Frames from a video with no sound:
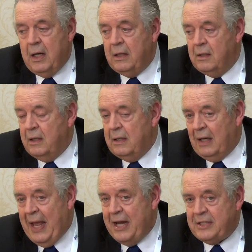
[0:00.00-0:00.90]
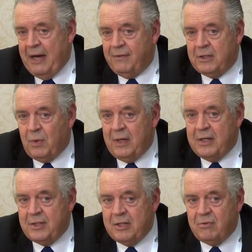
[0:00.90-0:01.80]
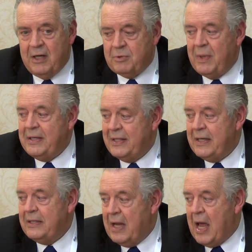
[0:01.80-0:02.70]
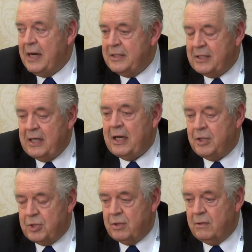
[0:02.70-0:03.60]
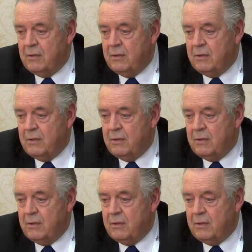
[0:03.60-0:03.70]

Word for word: in the last half of the twentieth century is we did not teach